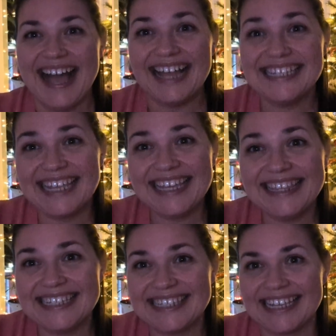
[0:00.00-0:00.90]
I say
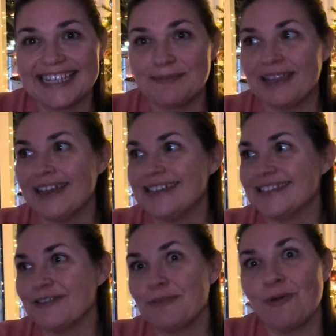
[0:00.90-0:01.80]
these things because
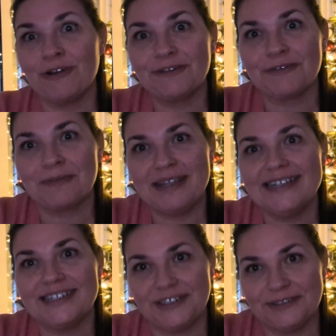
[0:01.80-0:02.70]
they're important for me
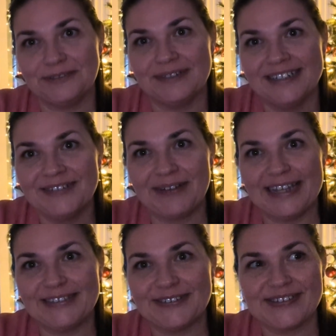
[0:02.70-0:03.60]
too, right?